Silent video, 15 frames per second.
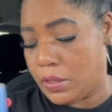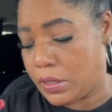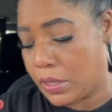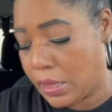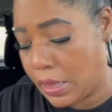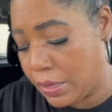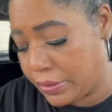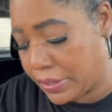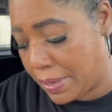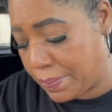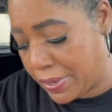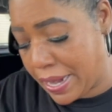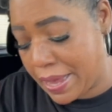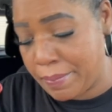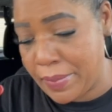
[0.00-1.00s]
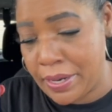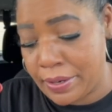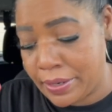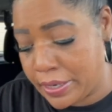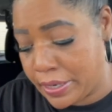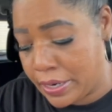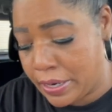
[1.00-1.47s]
close up in that
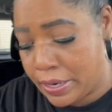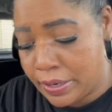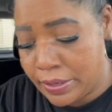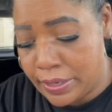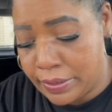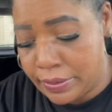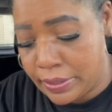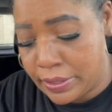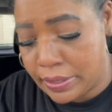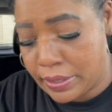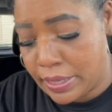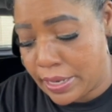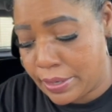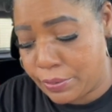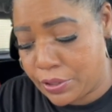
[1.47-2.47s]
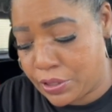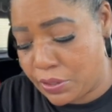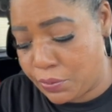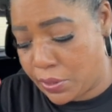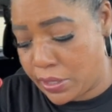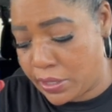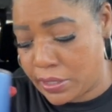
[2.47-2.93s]
mirror, your girl don't look like what she
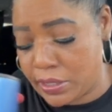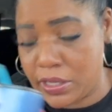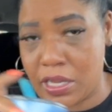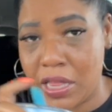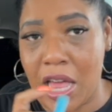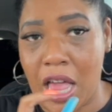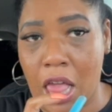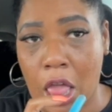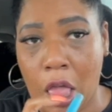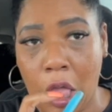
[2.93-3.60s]
wanted to look like.